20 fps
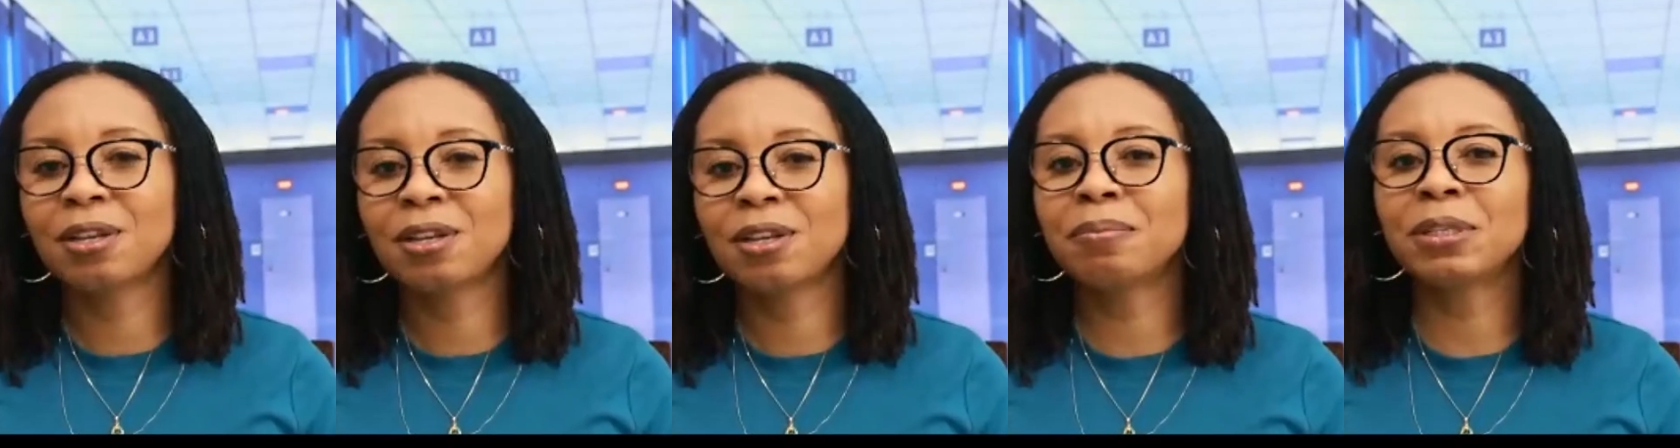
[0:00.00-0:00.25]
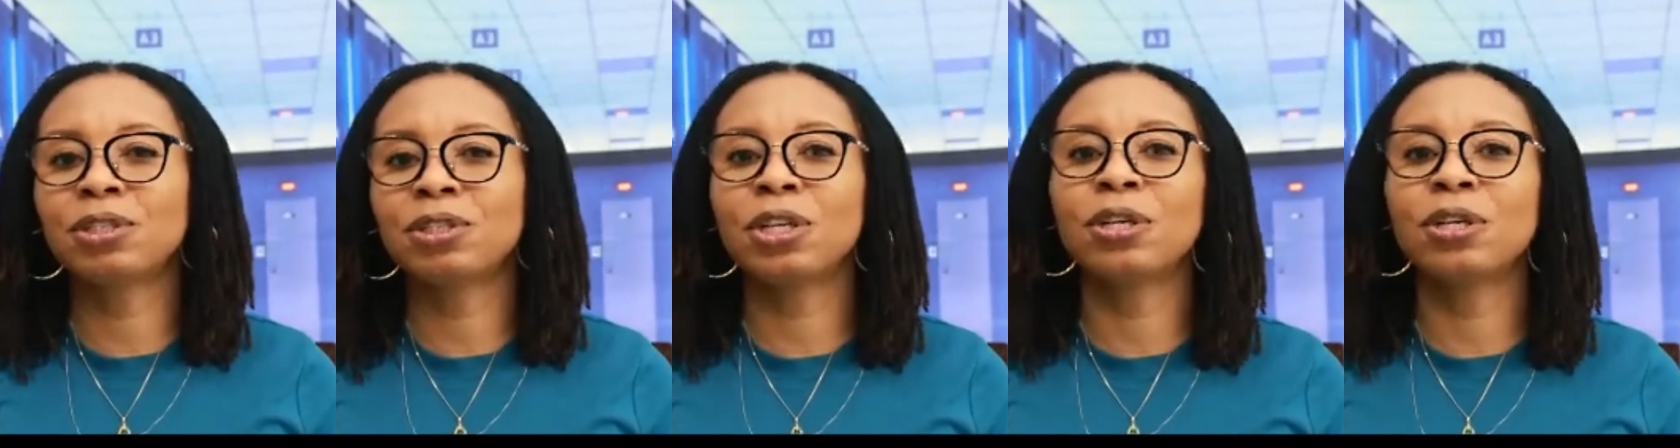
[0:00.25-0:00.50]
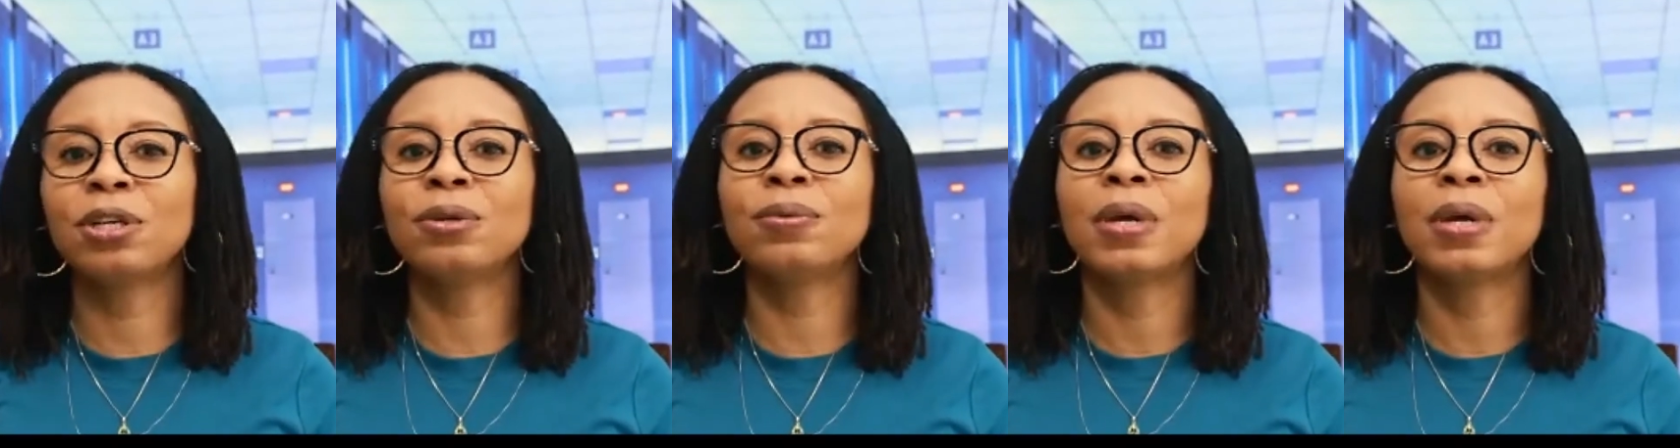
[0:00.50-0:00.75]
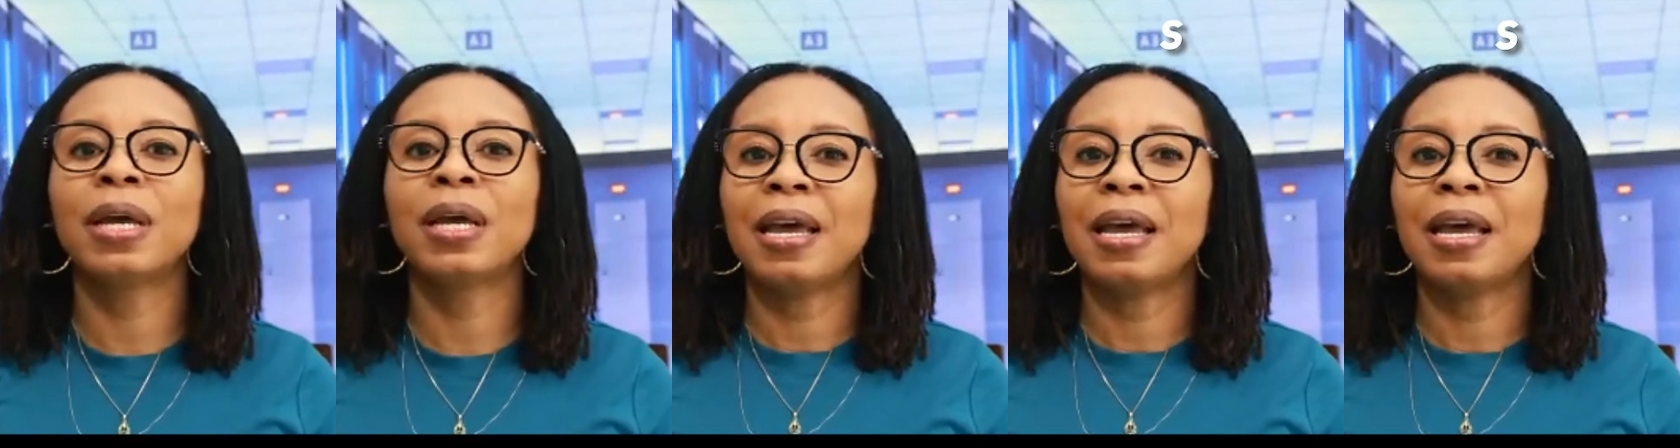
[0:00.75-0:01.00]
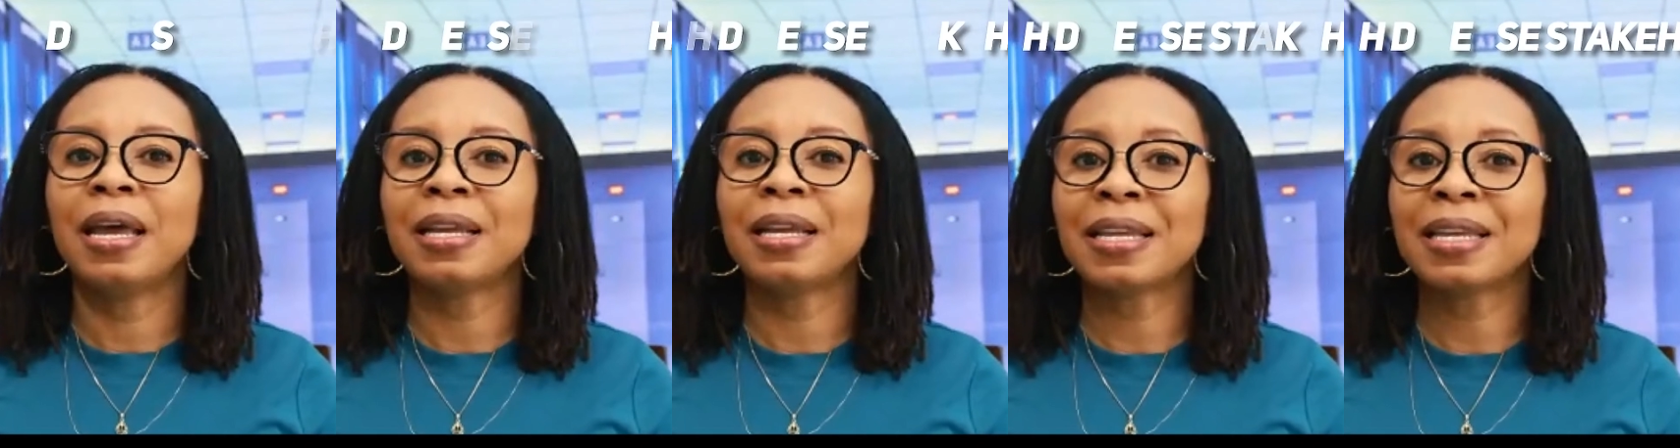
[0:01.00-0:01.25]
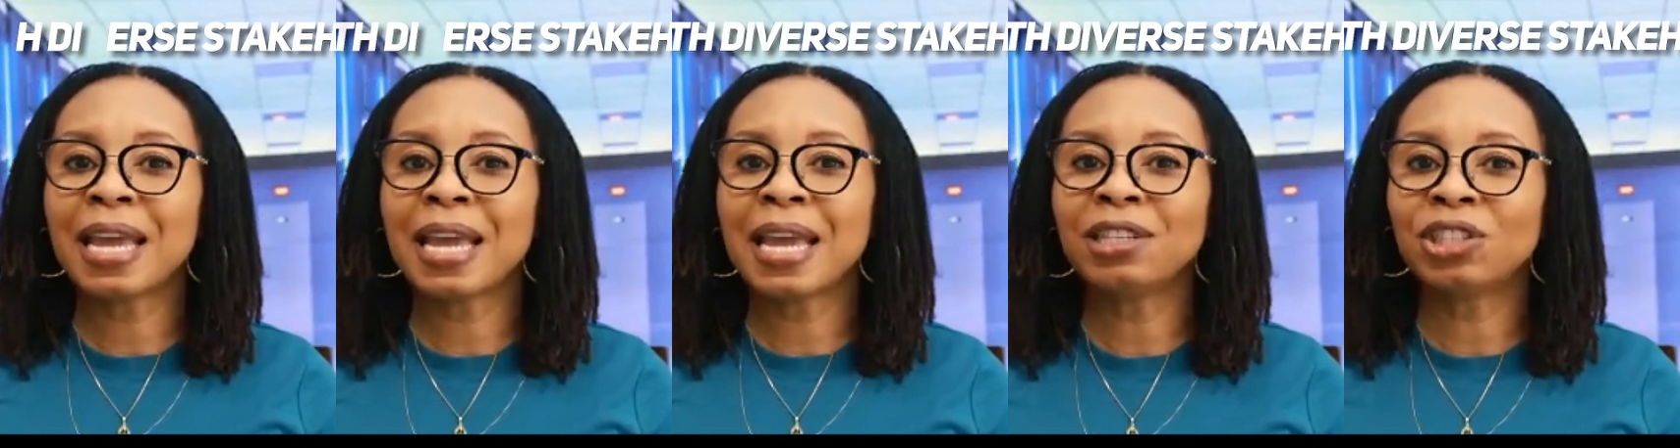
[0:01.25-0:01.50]
Number two,
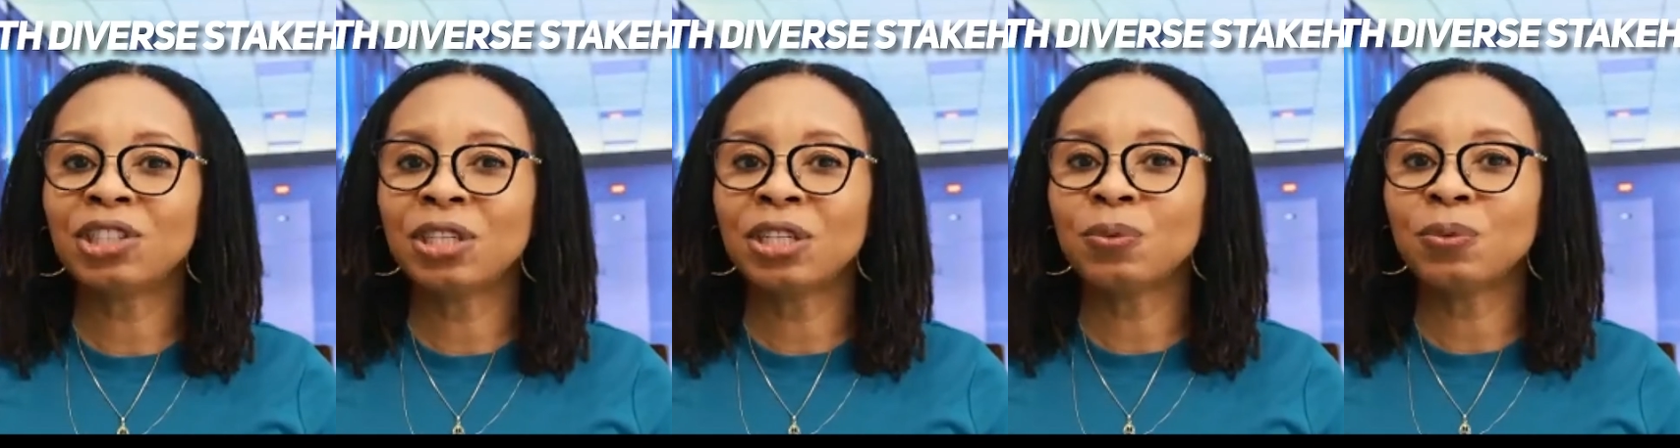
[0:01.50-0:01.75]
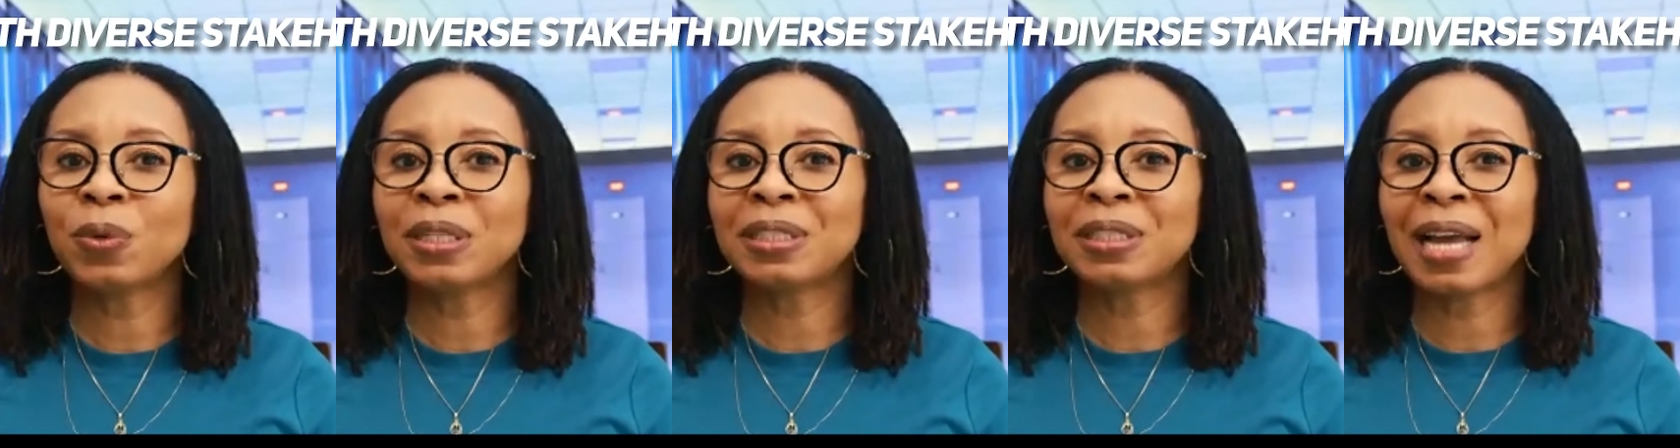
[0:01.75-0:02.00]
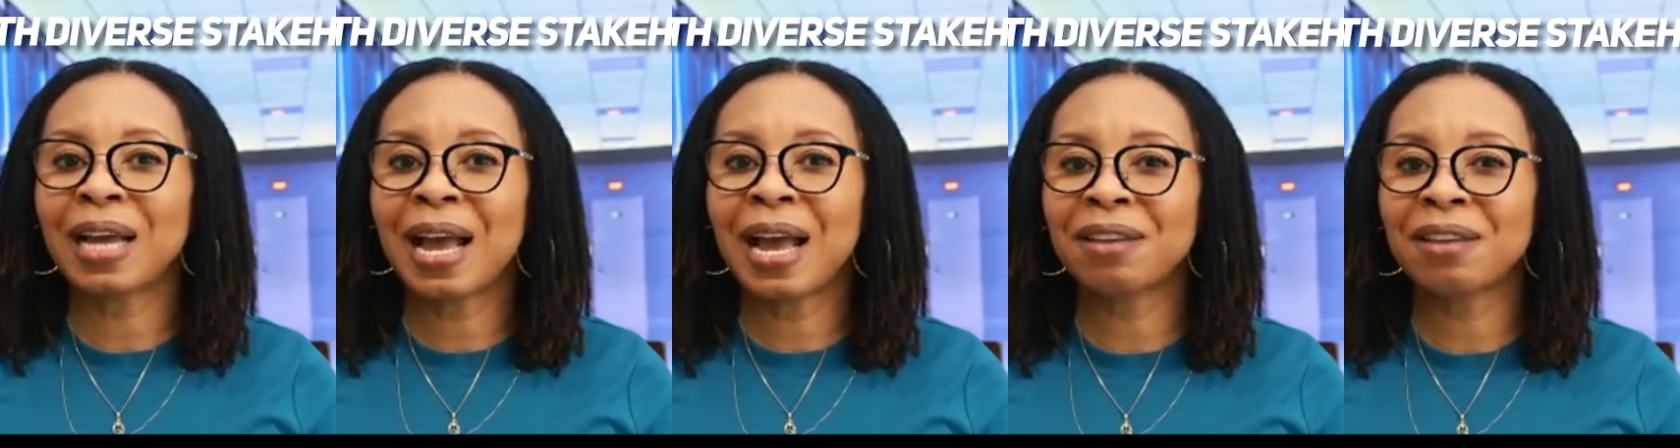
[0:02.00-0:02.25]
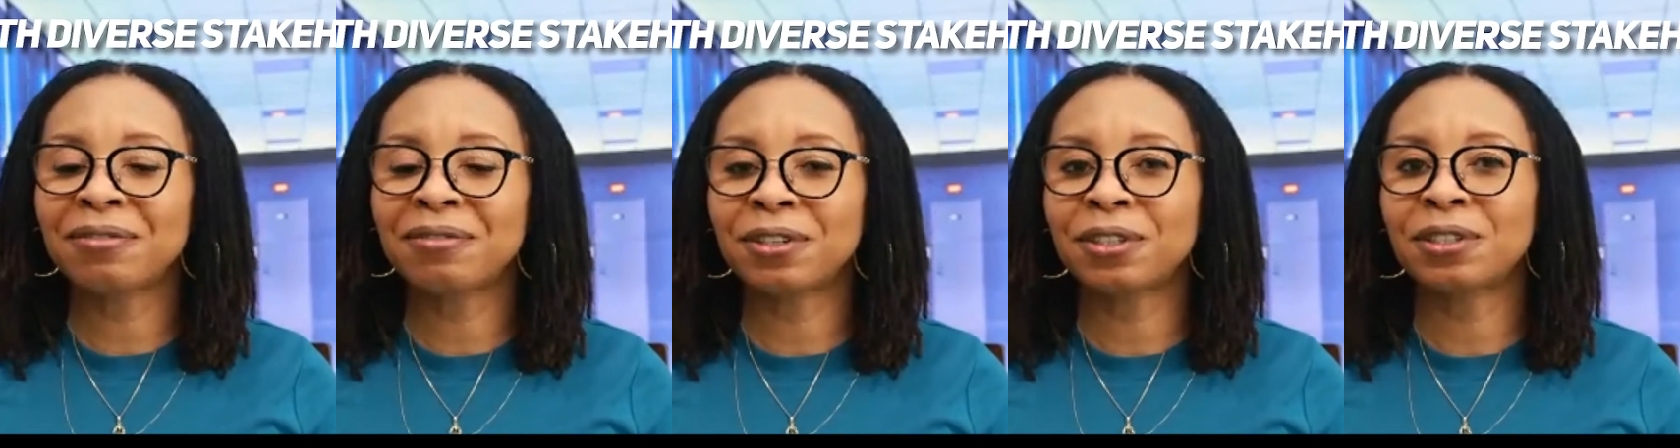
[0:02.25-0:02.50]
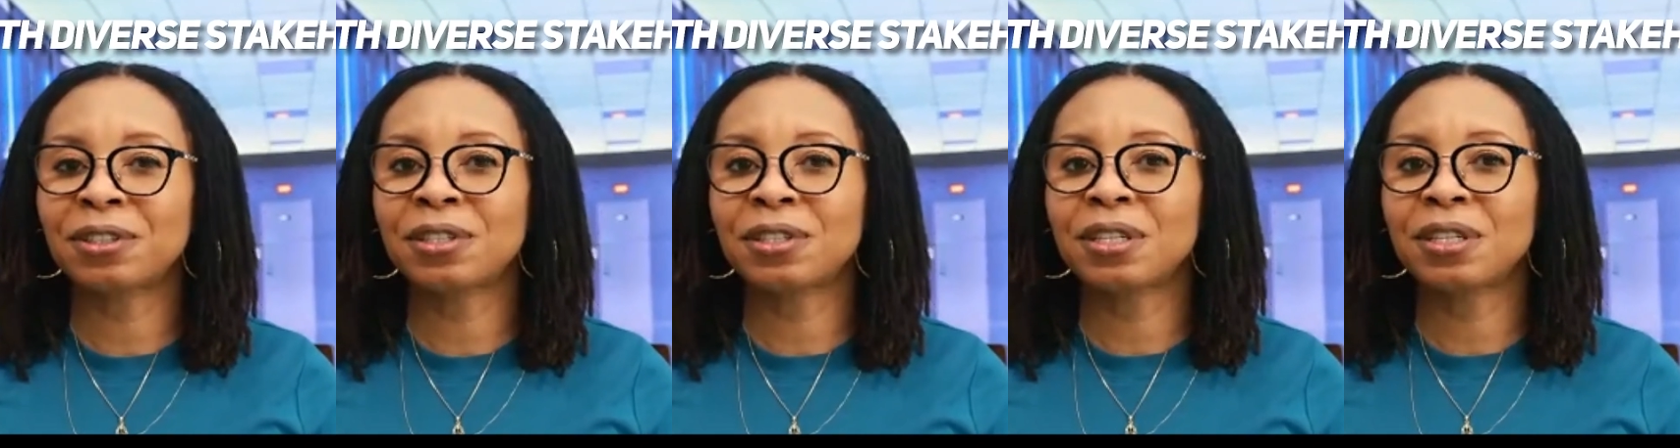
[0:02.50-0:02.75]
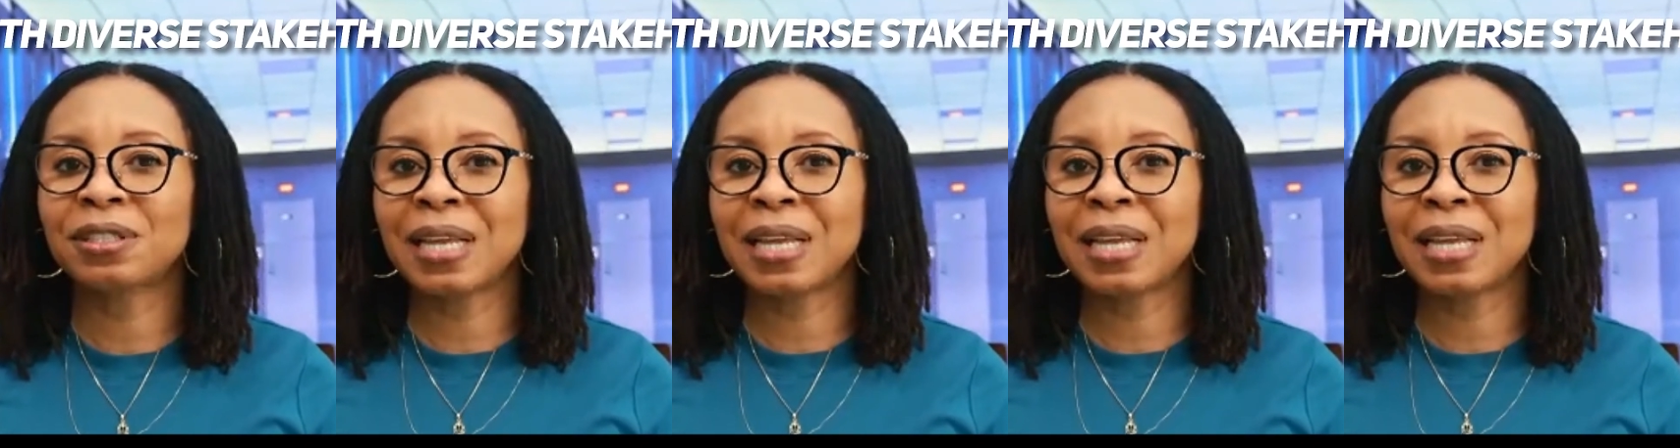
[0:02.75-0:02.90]
engaging with diverse